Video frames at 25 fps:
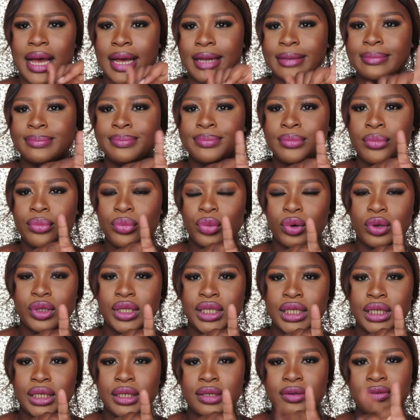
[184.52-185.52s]
are
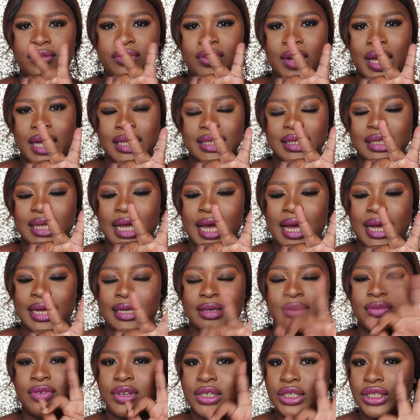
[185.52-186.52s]
protein, fat,
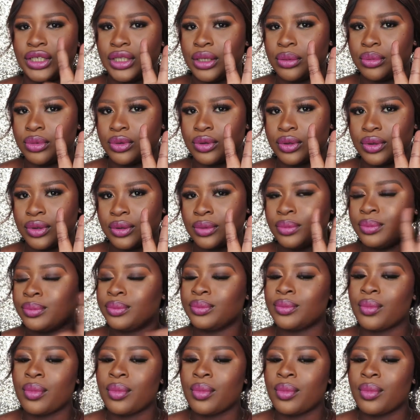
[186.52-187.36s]
and vegetables.